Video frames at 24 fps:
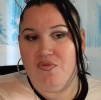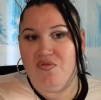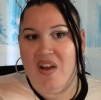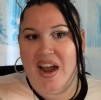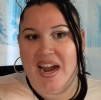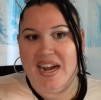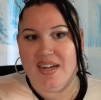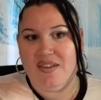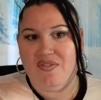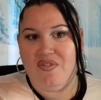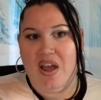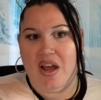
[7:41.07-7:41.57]

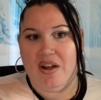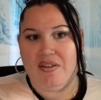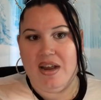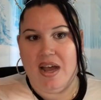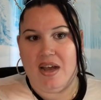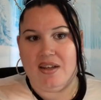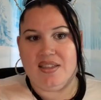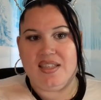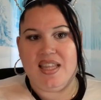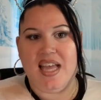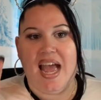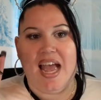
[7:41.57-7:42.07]
found
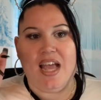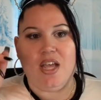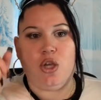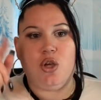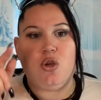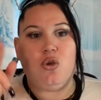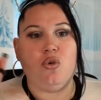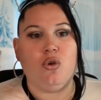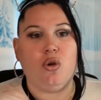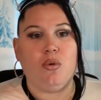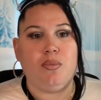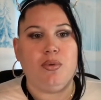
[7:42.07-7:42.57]
out that
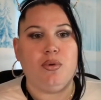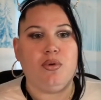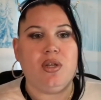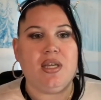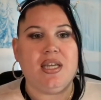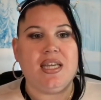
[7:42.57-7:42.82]
Huda Beauty